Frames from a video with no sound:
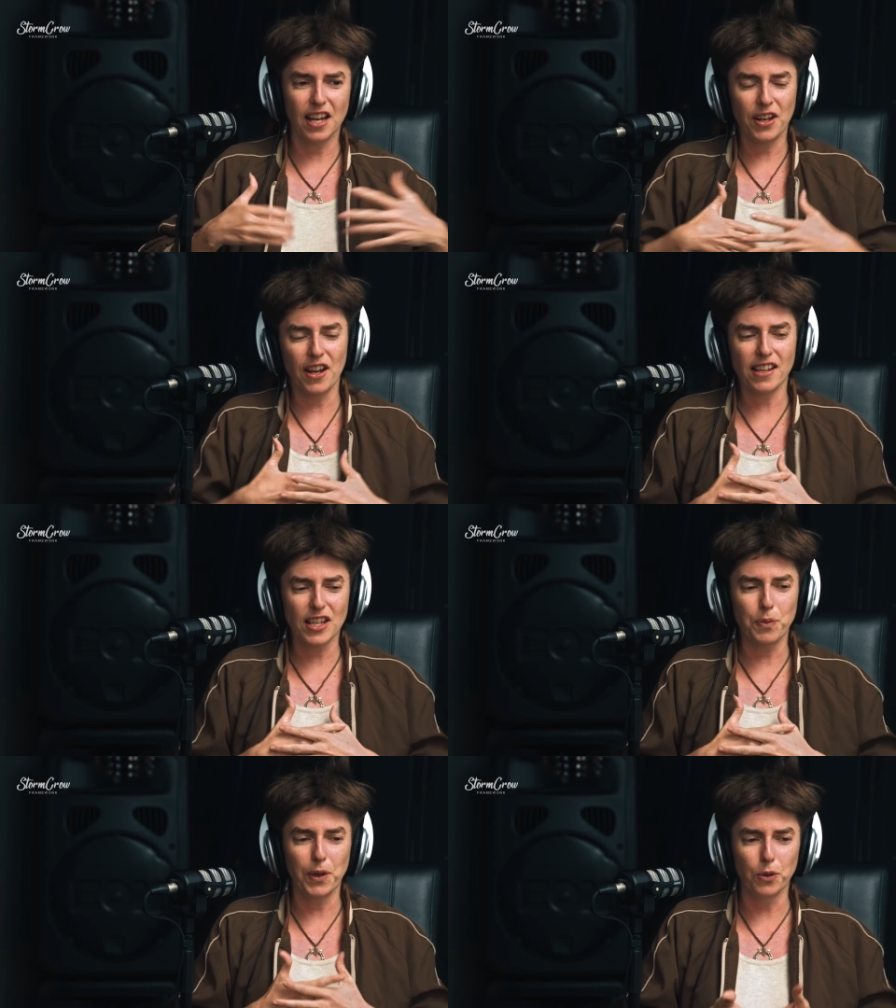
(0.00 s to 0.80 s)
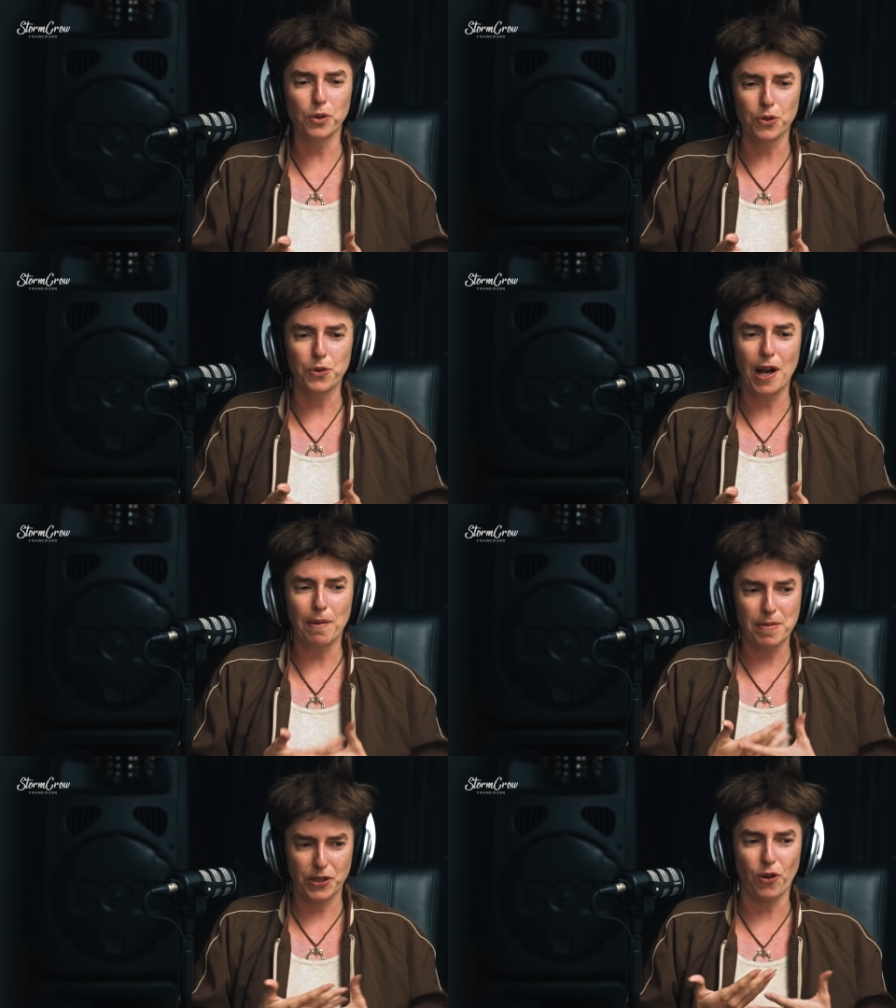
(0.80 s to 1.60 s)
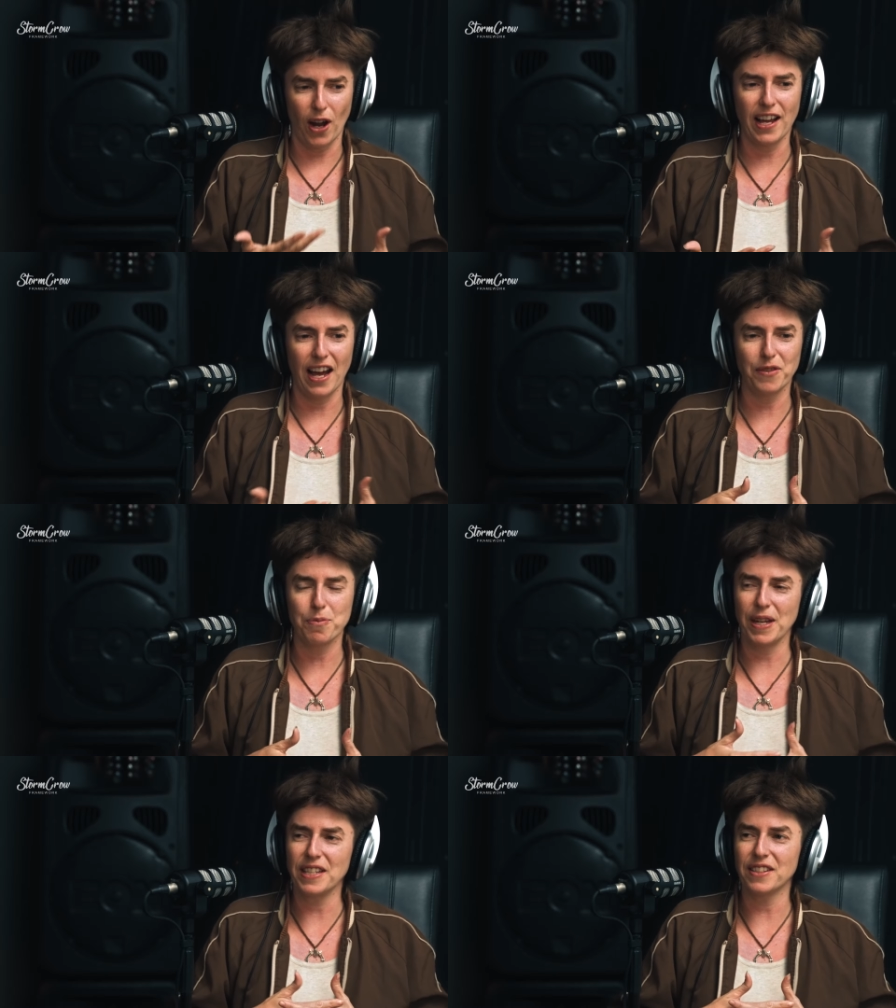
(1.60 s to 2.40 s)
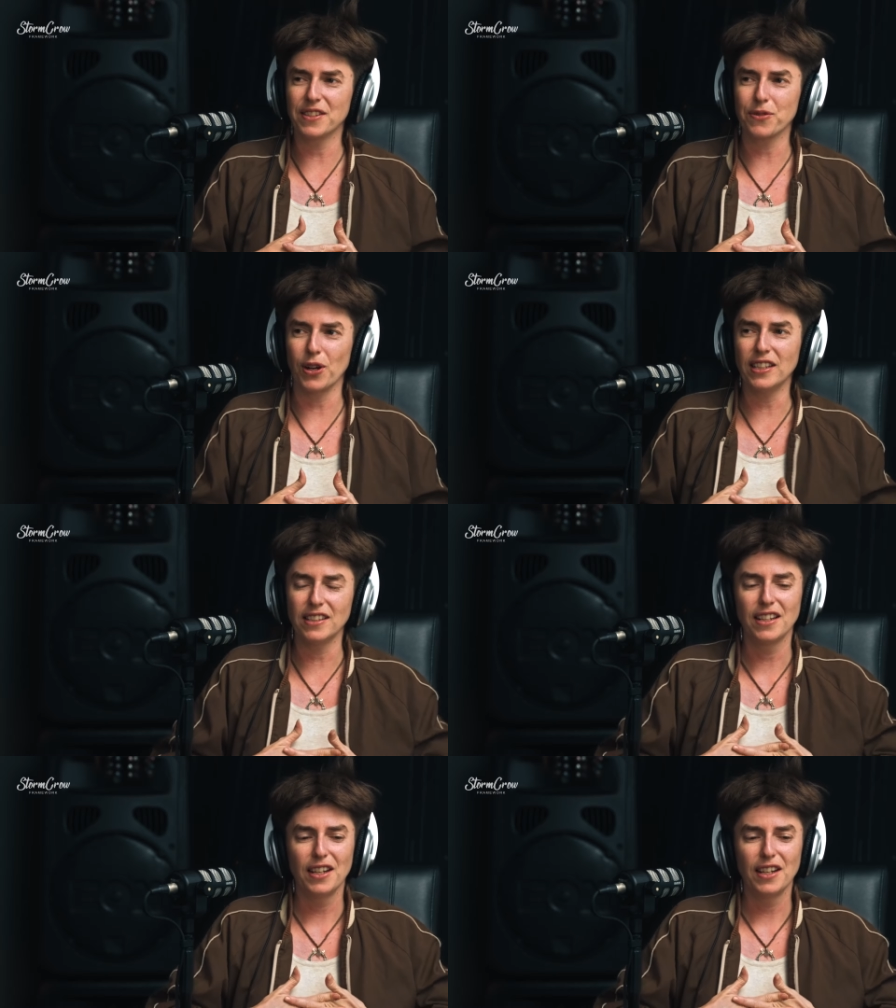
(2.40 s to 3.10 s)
And I guess we all do that when we try to have opinions, right?